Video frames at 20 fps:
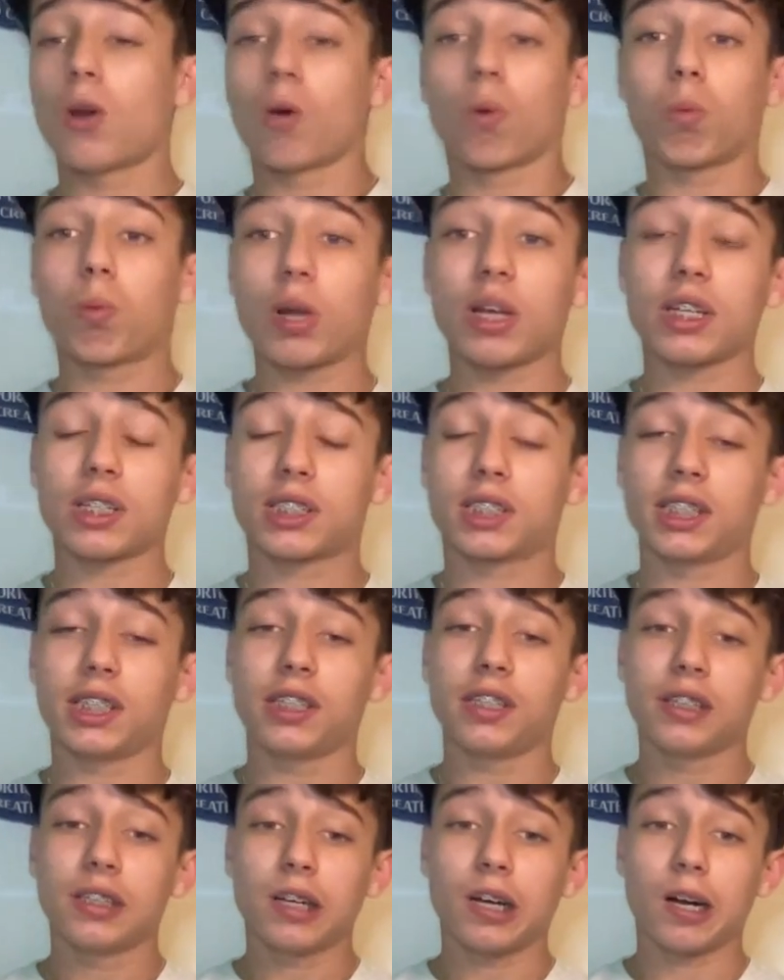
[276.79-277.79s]
Winksy,
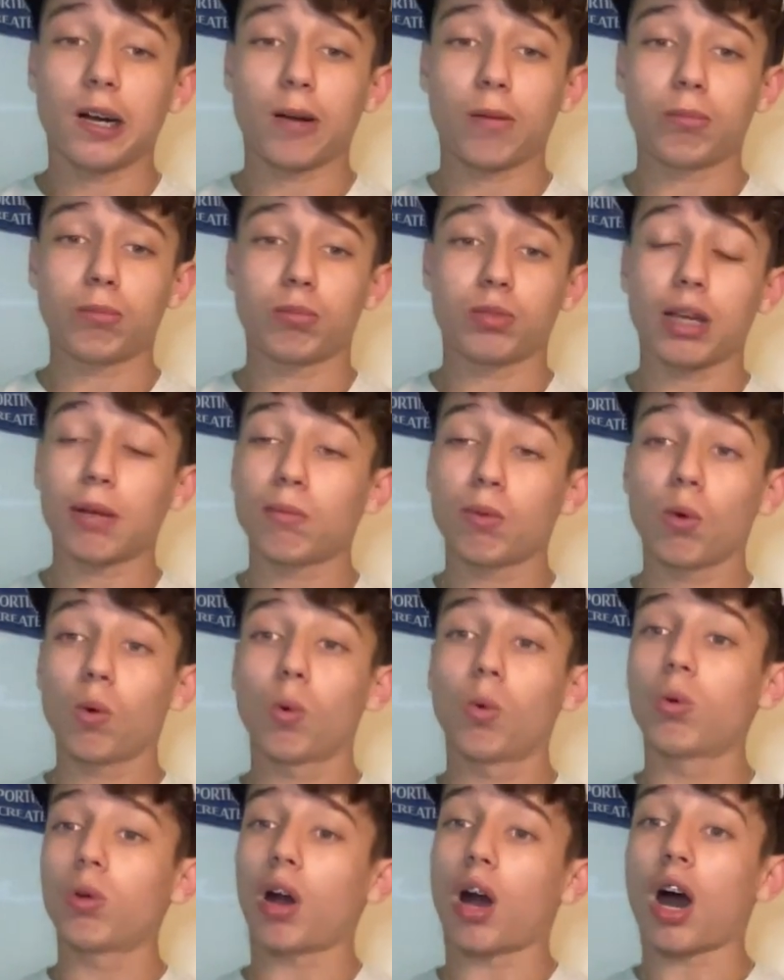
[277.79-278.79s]
them
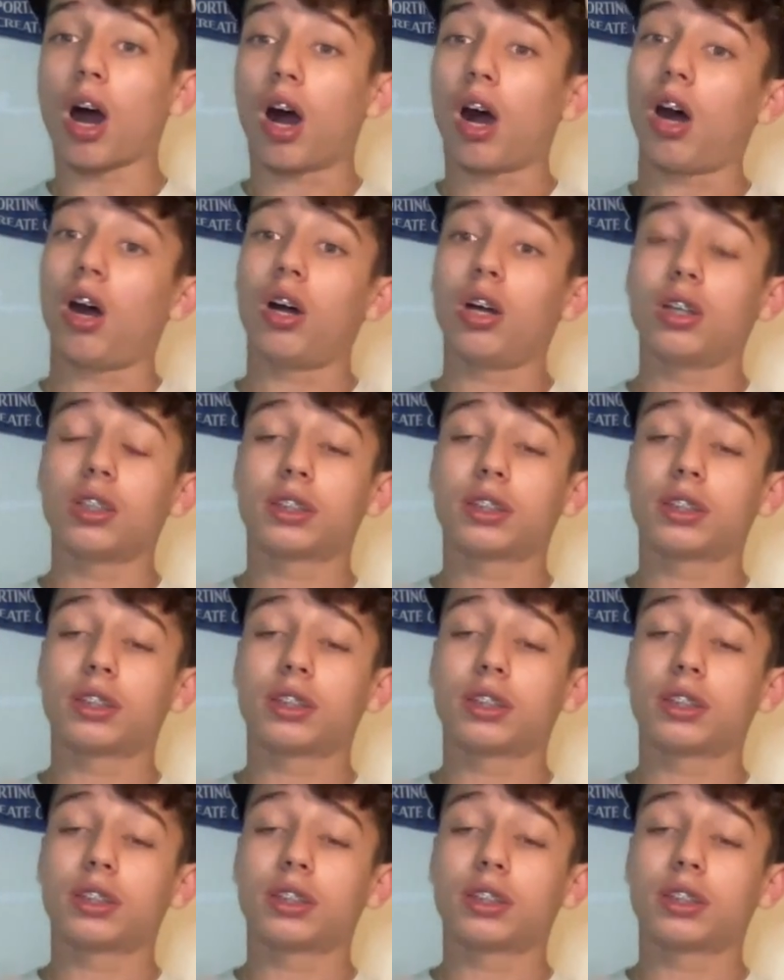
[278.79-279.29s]
all are